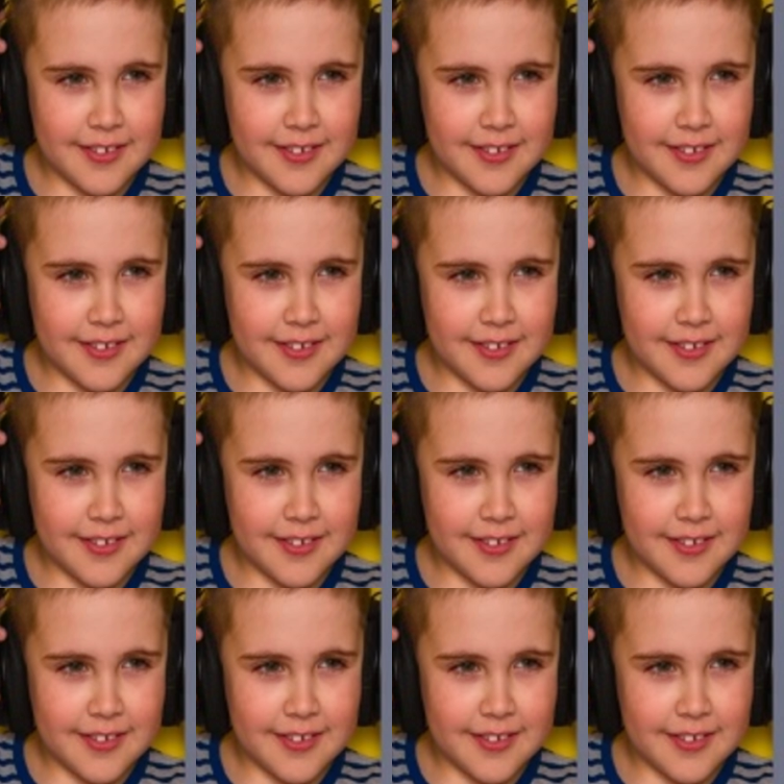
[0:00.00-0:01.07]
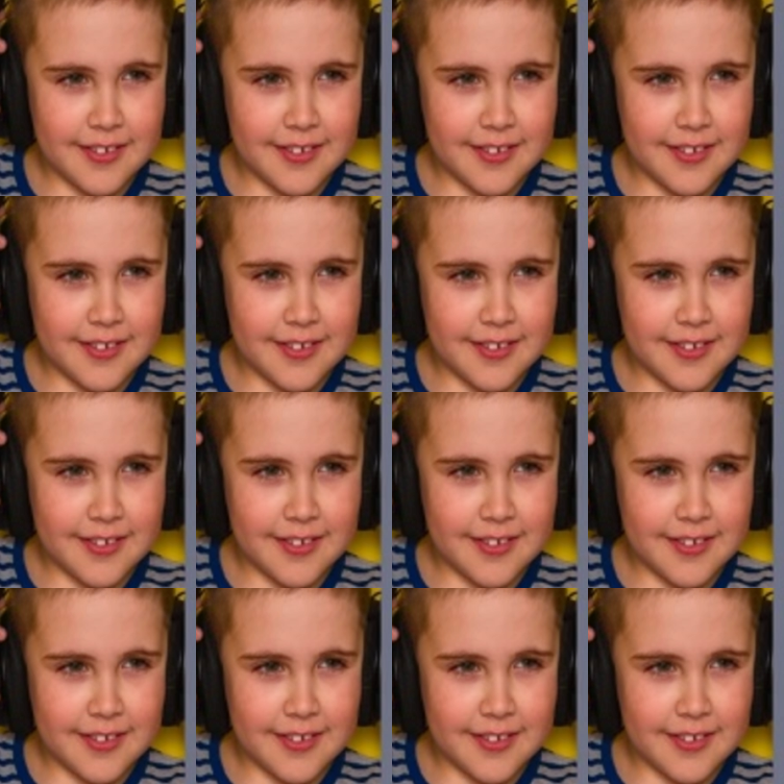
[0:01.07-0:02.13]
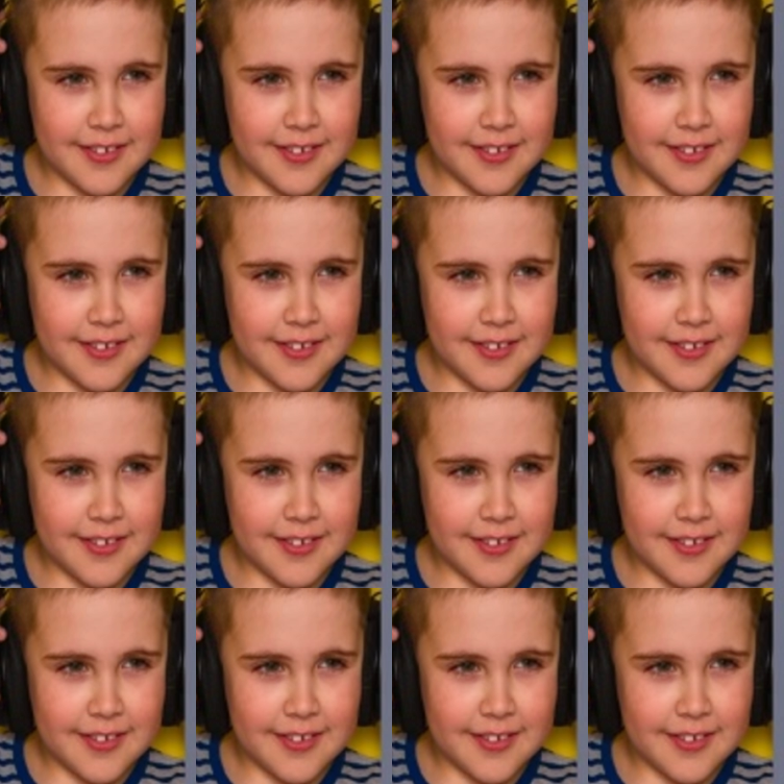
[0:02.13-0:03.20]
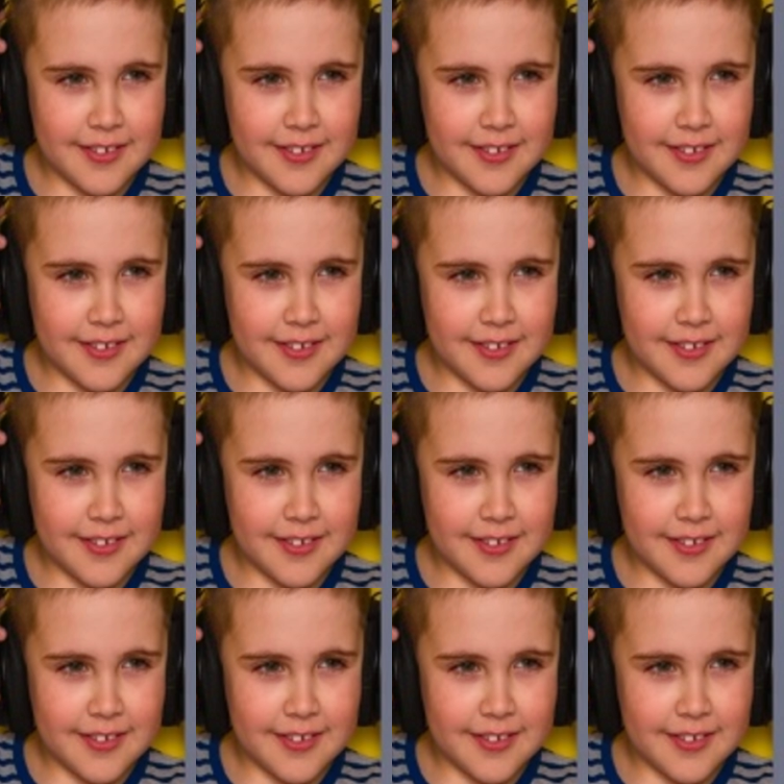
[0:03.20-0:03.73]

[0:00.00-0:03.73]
(no lip movement)